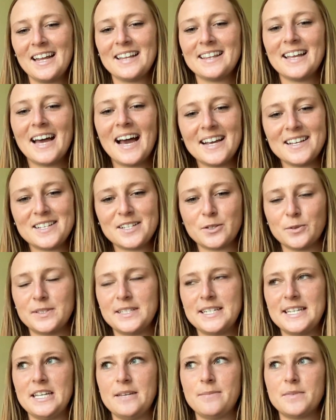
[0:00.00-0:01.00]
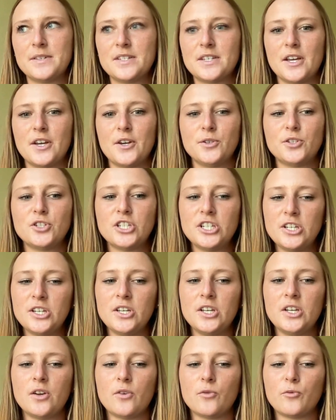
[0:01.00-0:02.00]
high school team. So
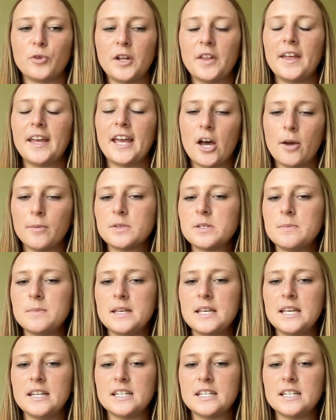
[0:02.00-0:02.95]
she really helped me